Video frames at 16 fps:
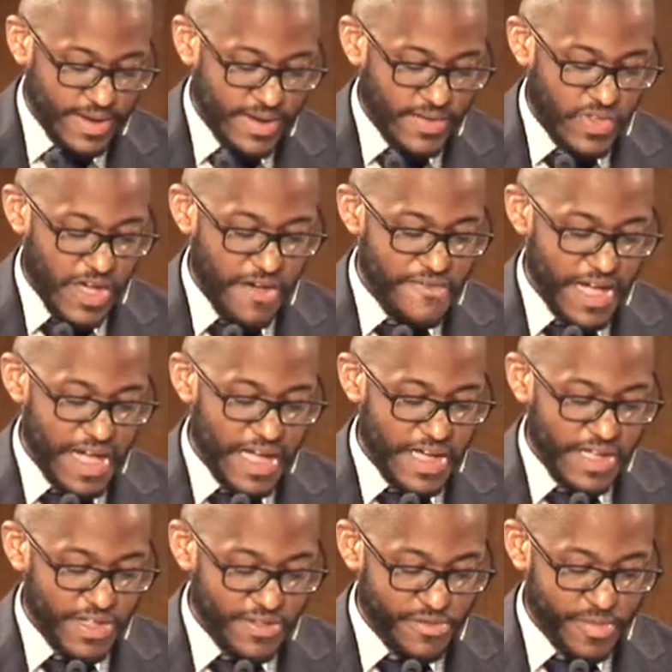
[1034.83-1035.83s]
They have
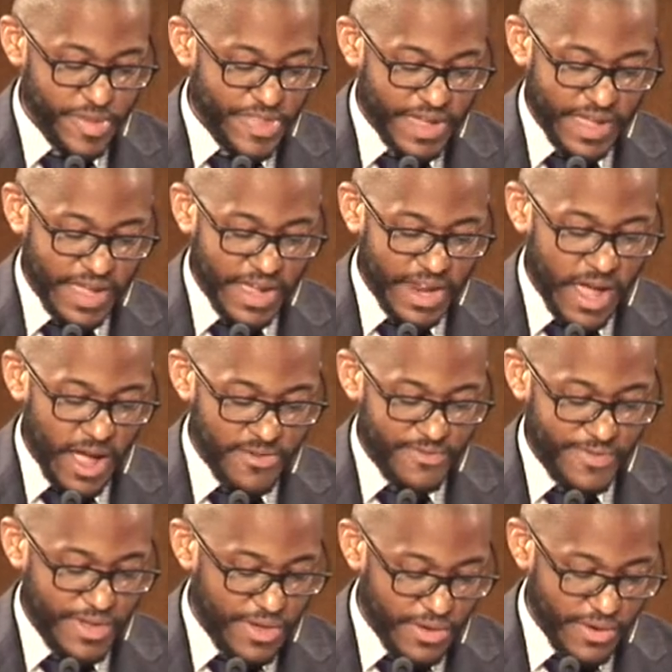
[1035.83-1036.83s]
hands, but they cannot
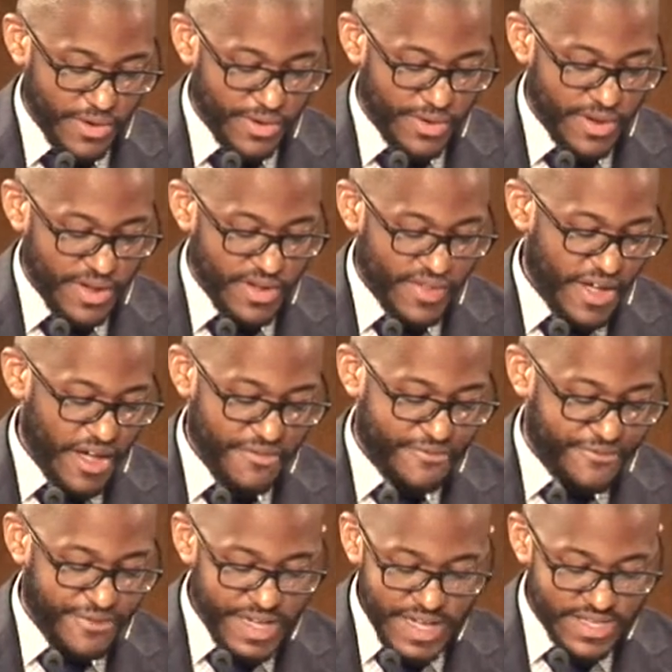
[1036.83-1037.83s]
feel. They have
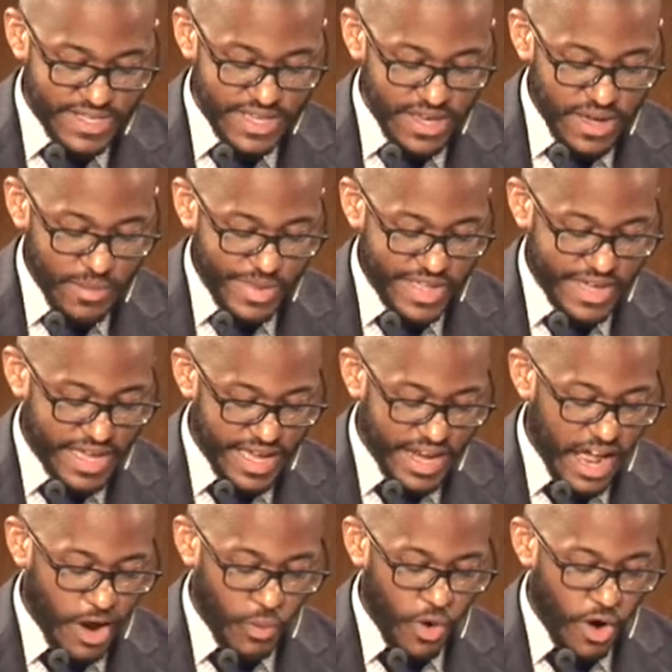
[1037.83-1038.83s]
feet, but they
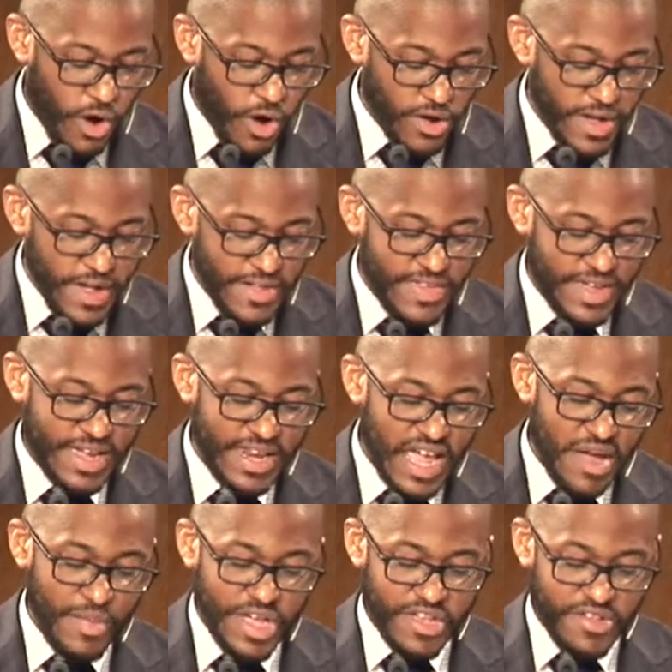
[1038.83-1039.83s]
cannot walk. They
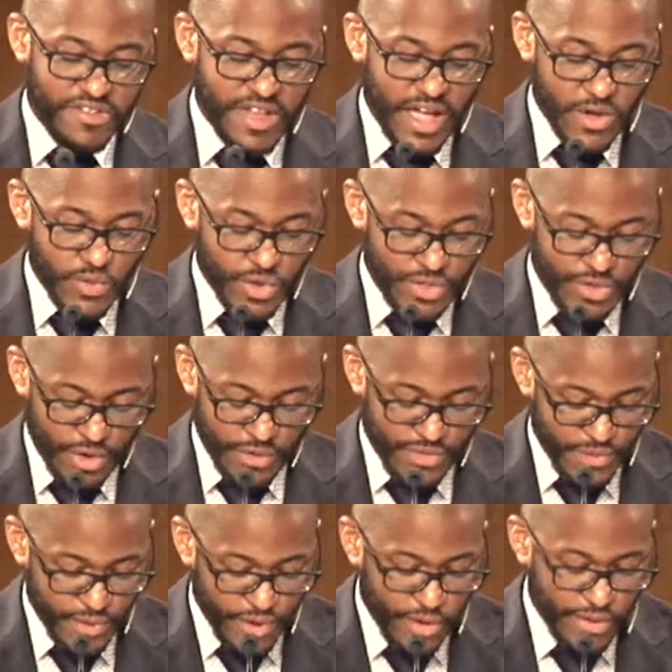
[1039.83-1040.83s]
cannot make a sound with their
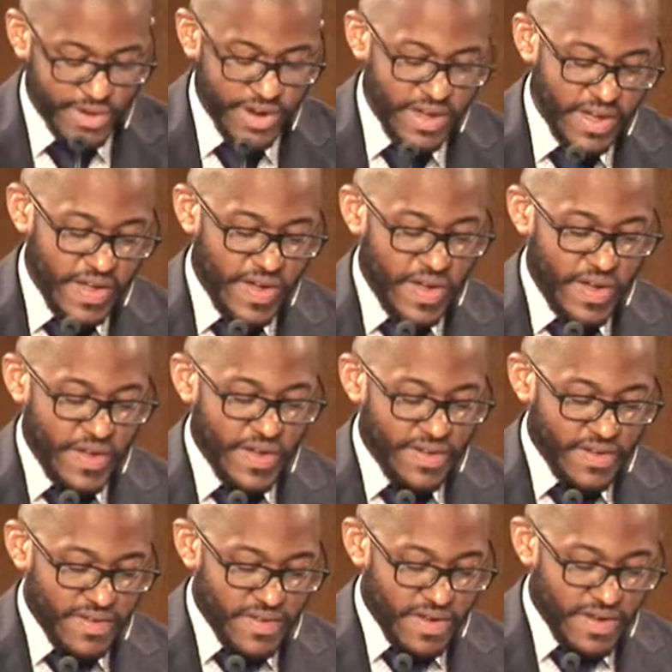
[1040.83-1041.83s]
throat."
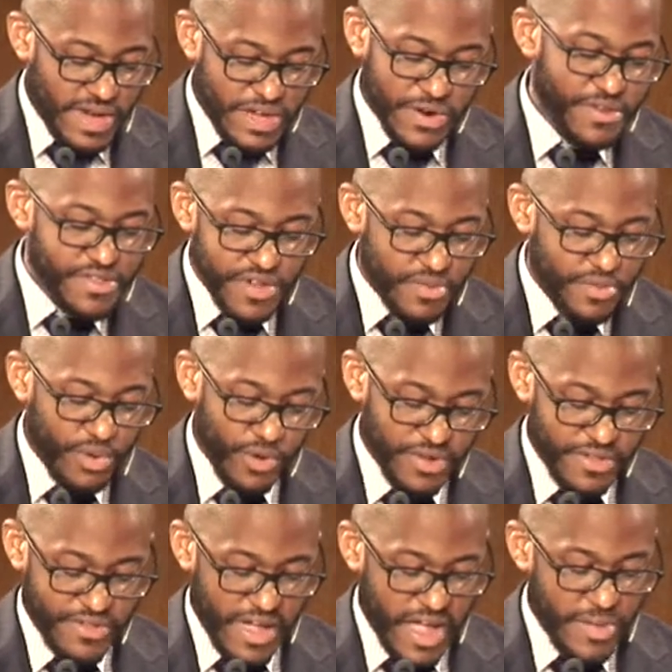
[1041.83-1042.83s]
And here's the
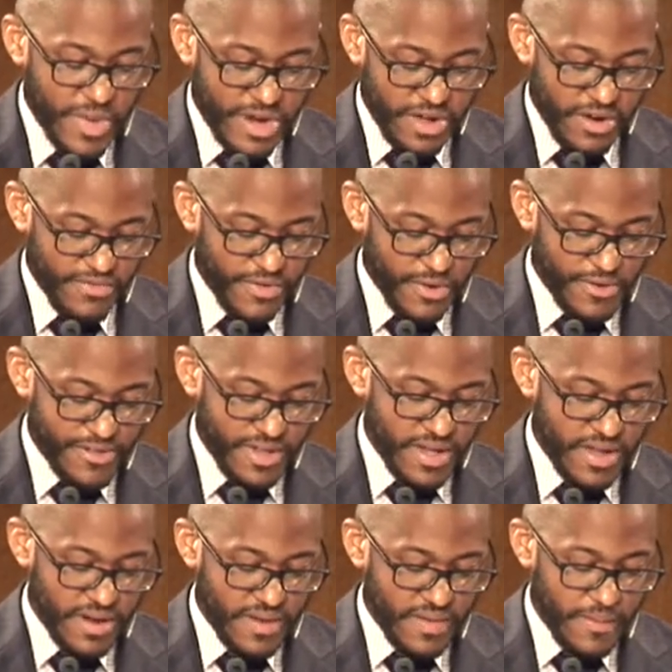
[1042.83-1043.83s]
important statement here in verse
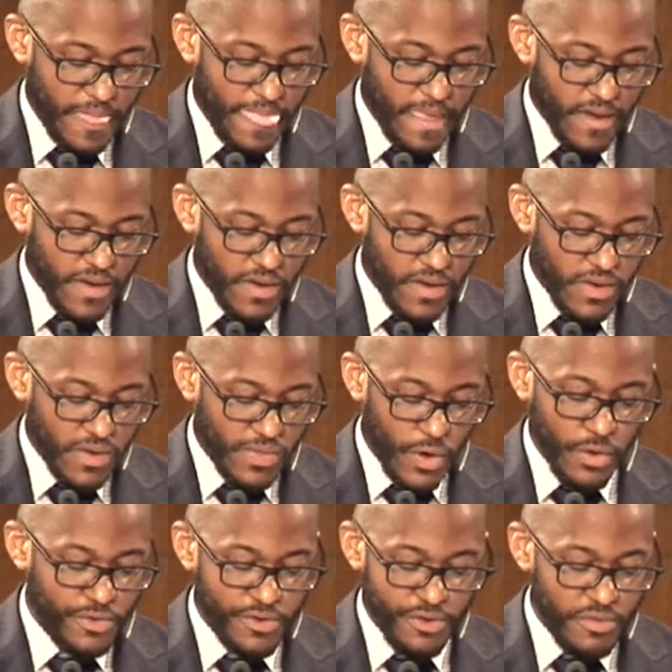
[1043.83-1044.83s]
8.
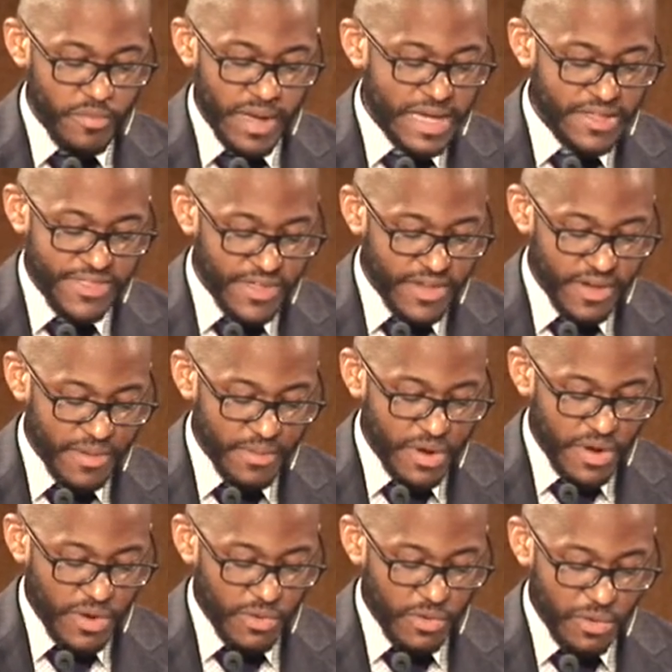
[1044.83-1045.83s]
"Those who make them
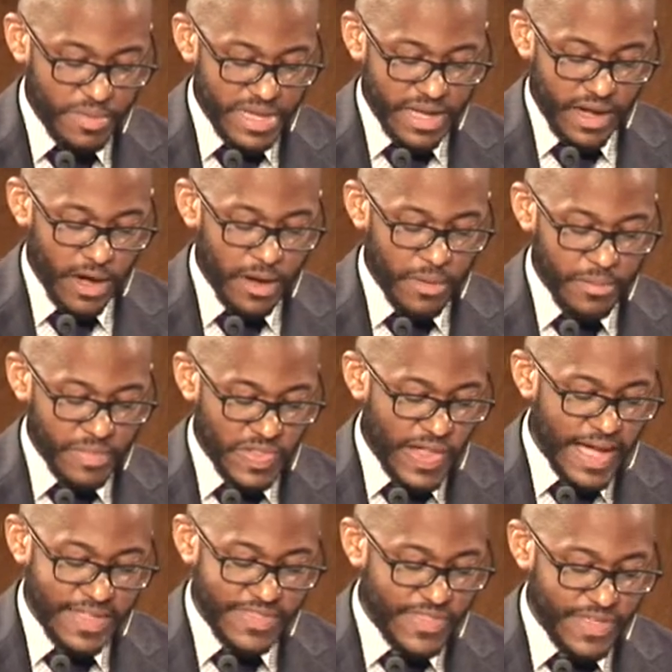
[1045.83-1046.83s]
will become
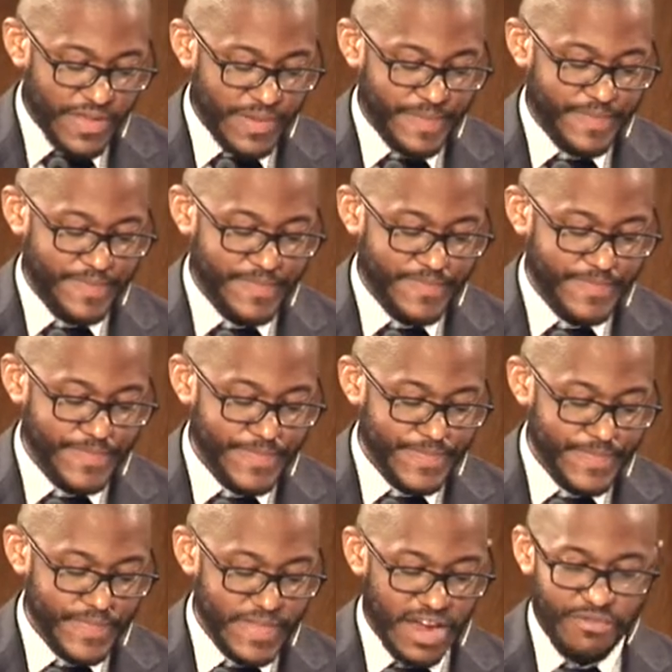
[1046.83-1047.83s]
like them,
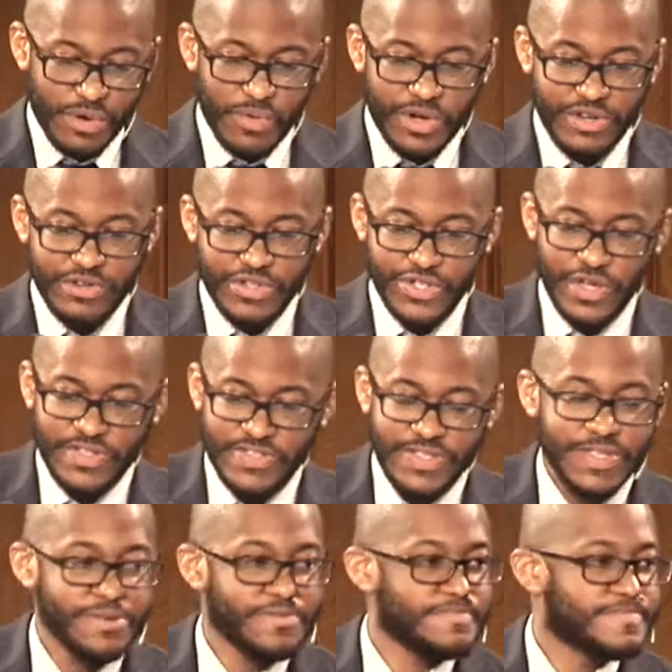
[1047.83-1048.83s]
everyone who trusts
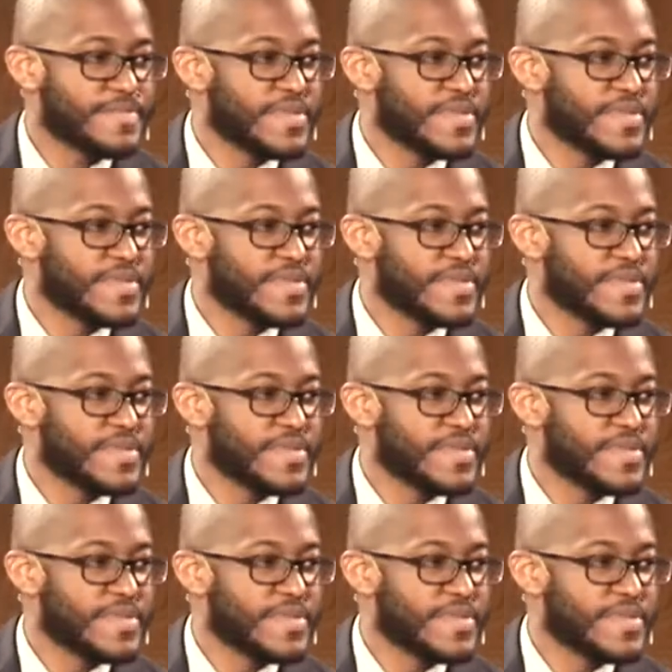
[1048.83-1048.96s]
in him."